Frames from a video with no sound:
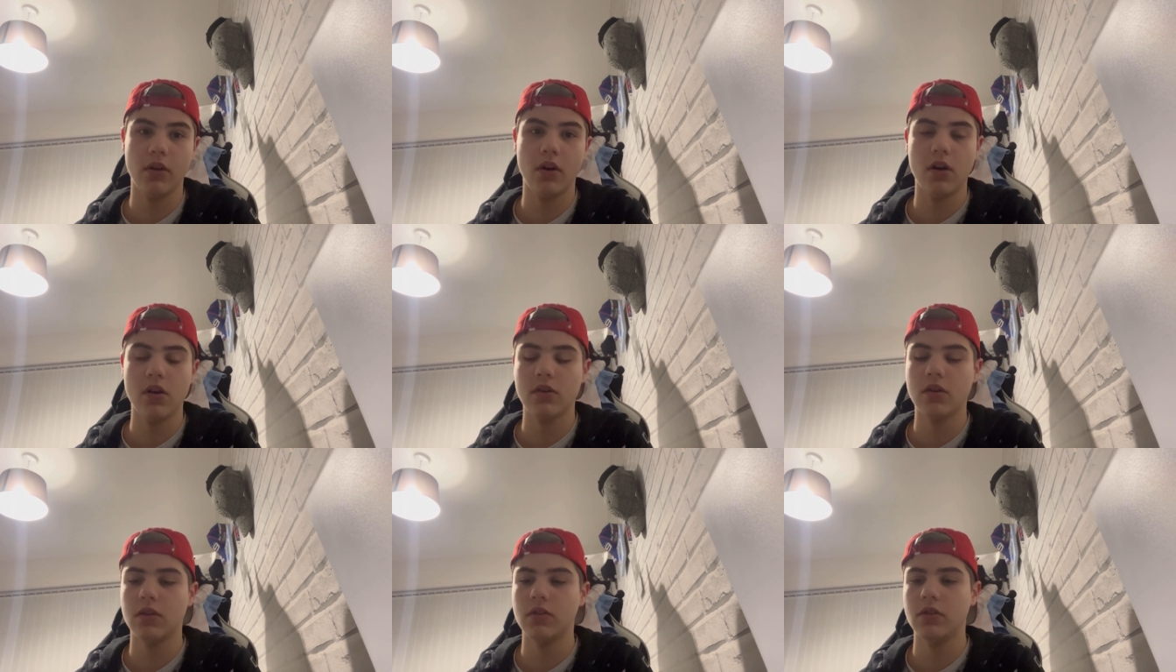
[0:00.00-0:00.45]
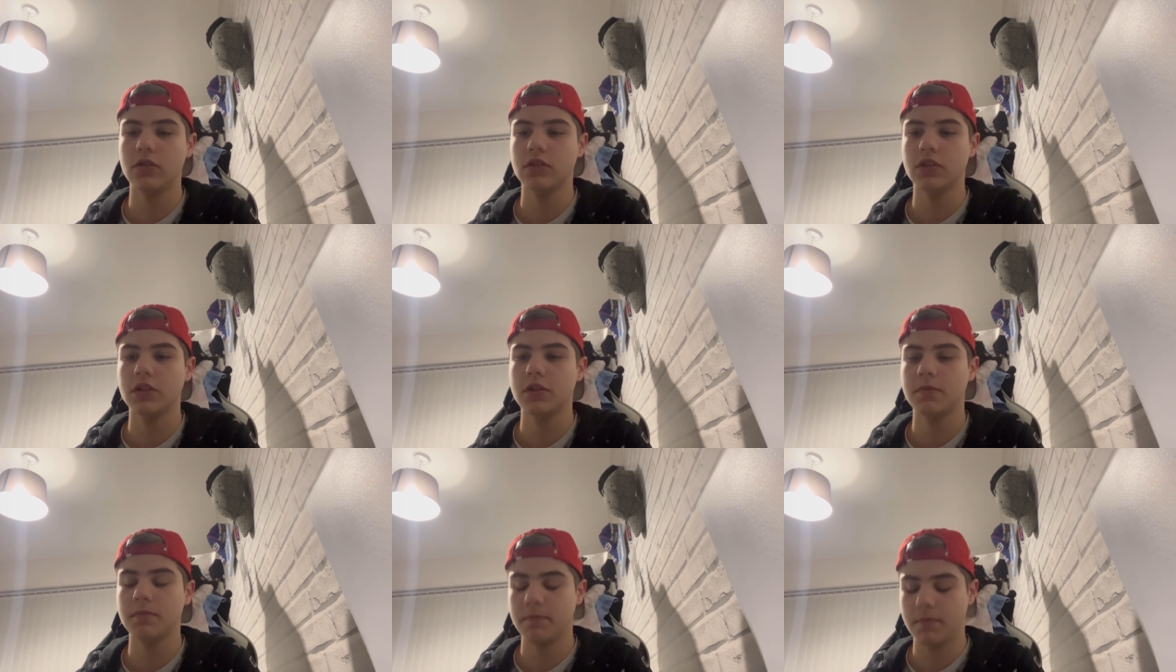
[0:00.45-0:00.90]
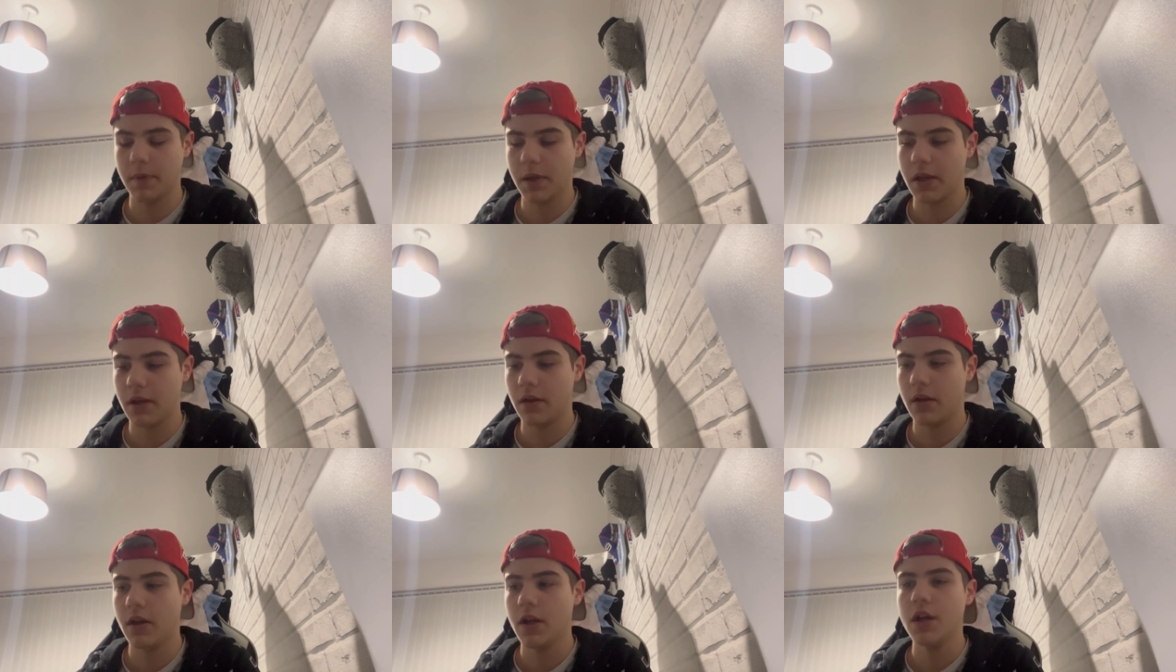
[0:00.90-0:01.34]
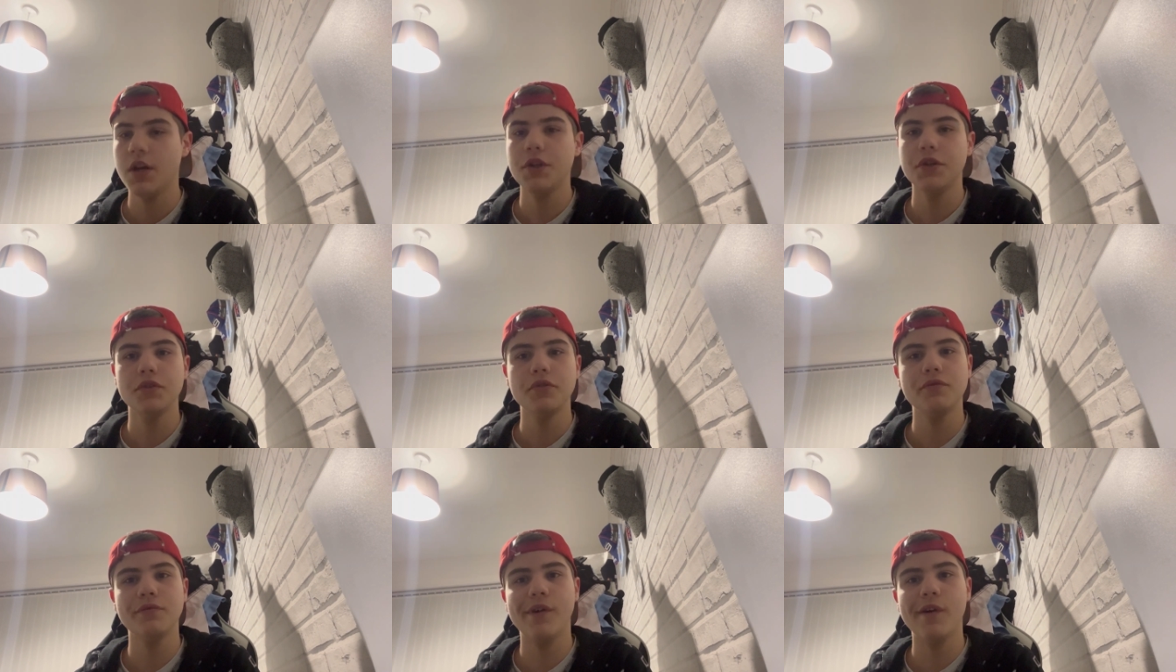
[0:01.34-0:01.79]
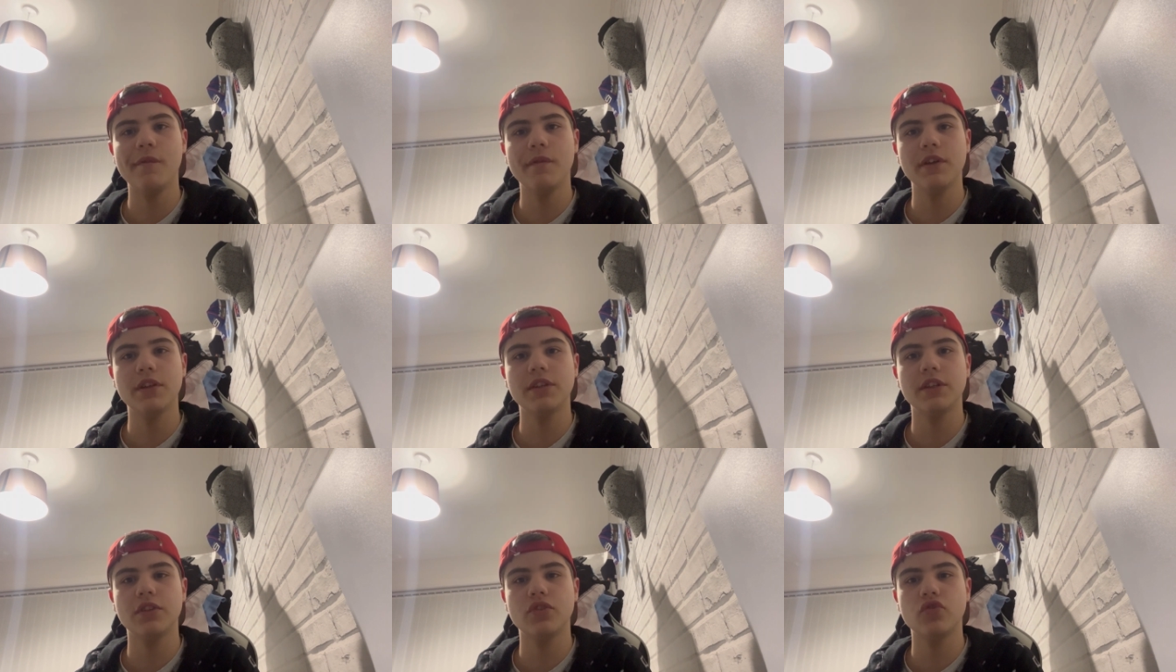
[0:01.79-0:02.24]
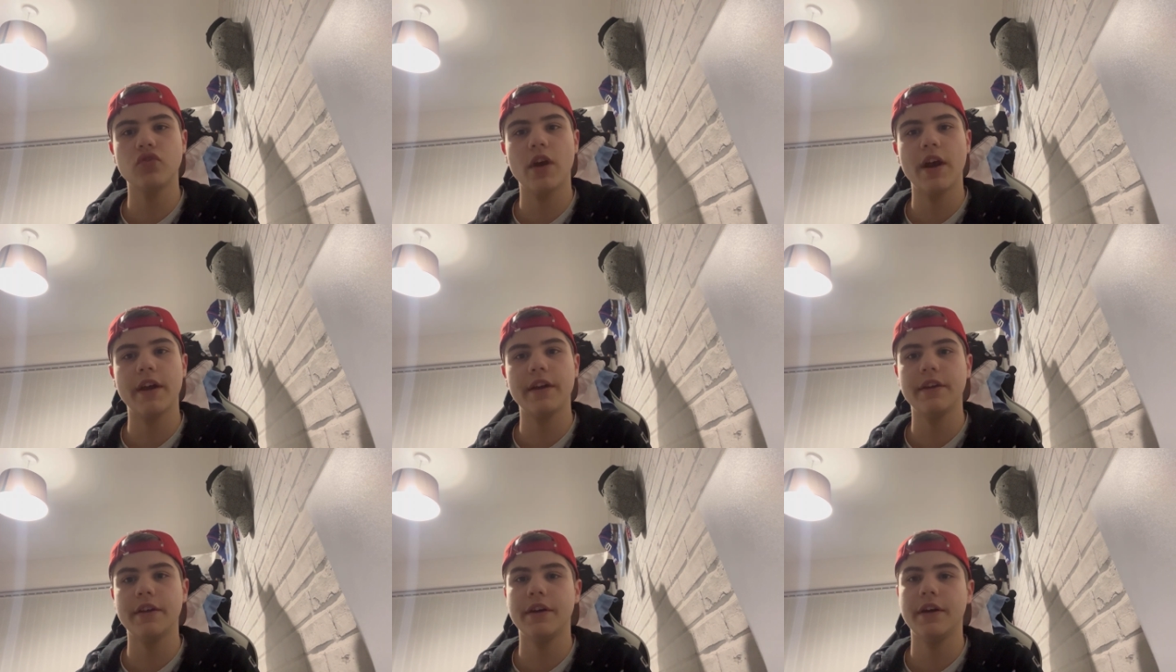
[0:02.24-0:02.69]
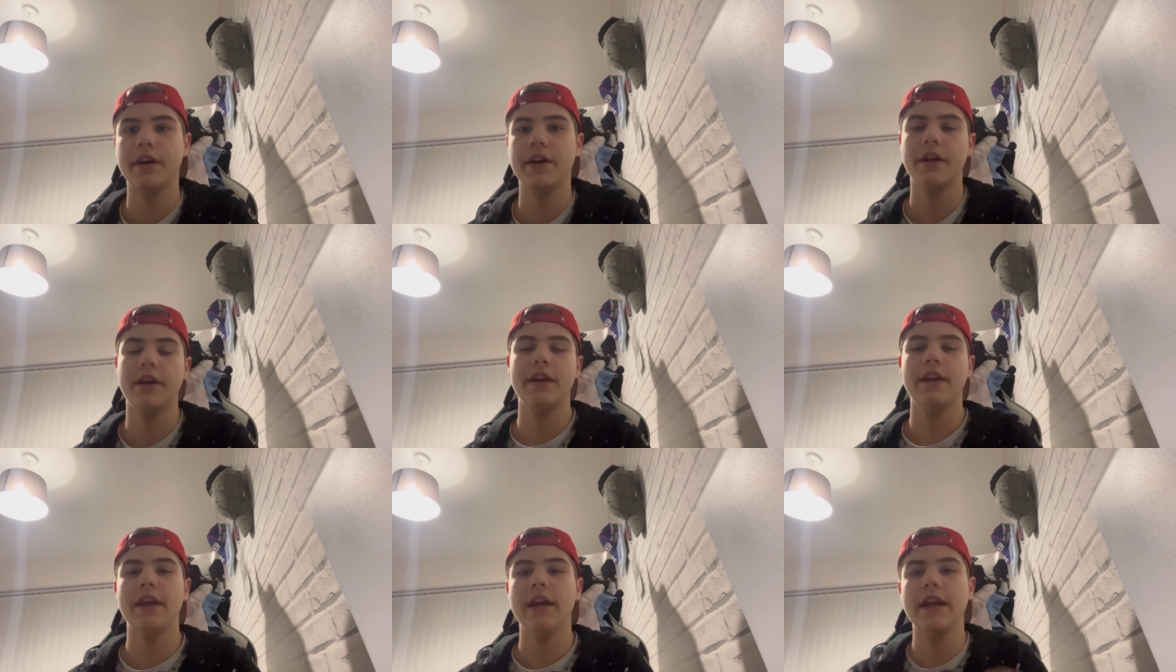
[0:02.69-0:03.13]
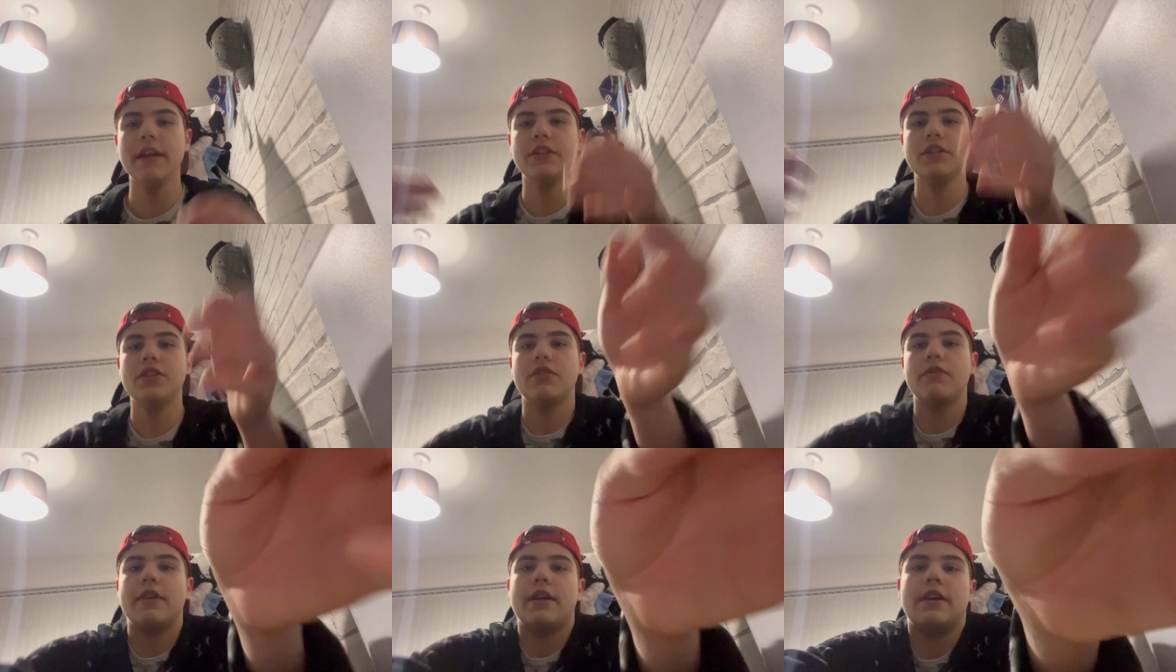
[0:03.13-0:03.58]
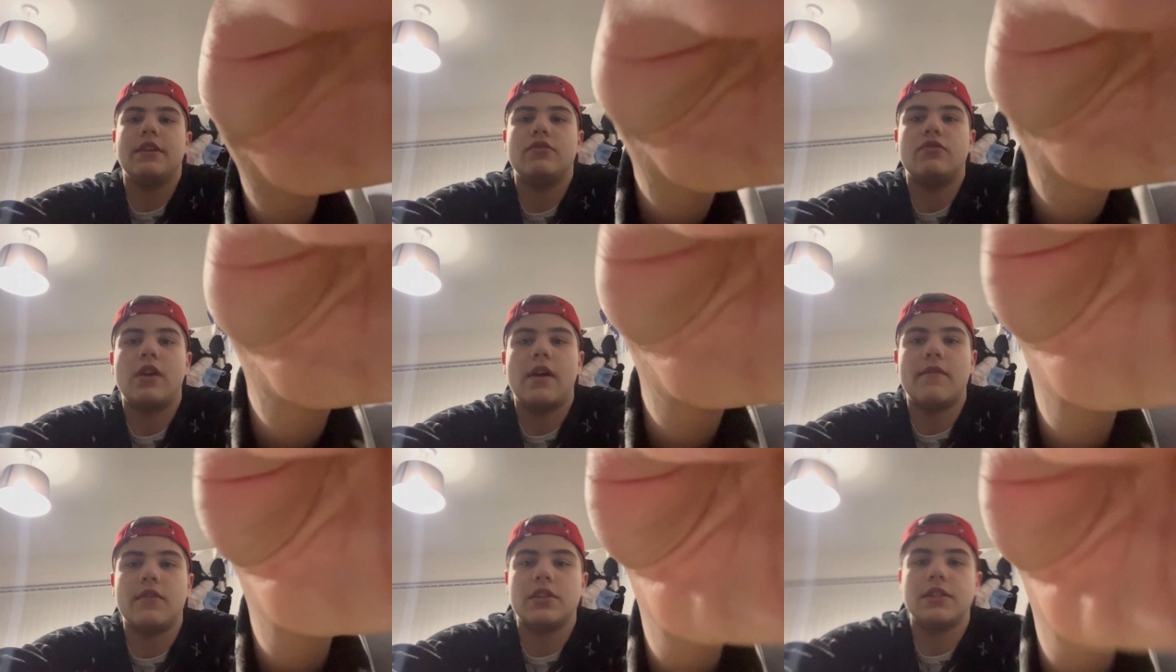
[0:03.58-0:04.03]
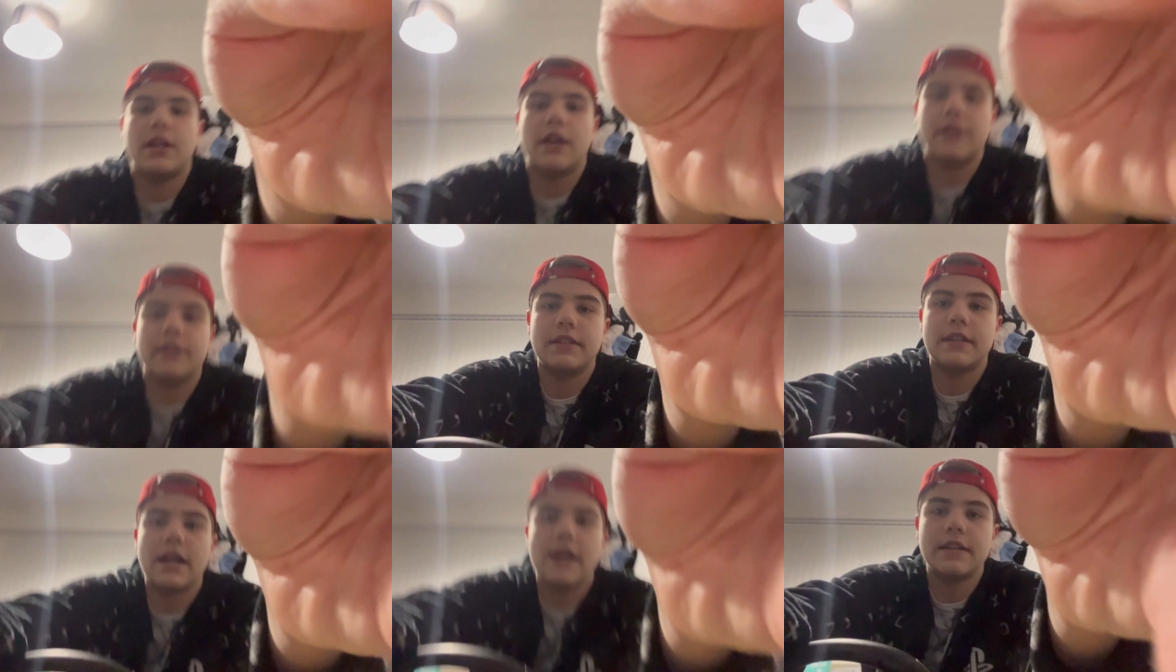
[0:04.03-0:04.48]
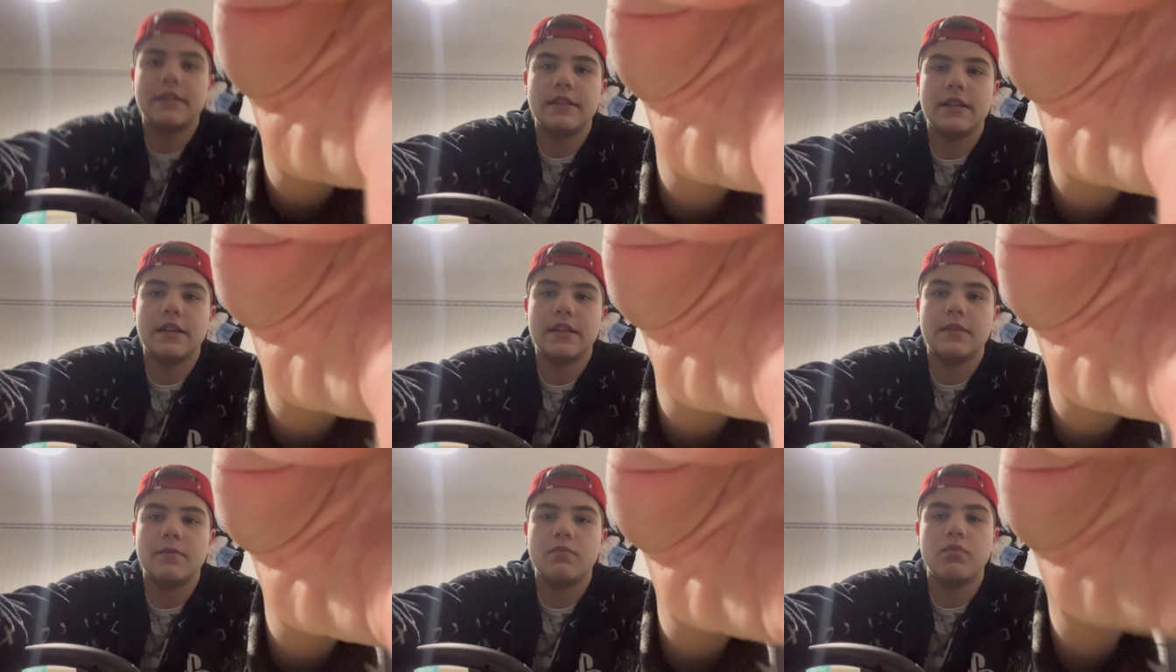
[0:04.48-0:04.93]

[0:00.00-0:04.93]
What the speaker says: Ocon will just be obviously trying to integrate his driving style into Gasly's.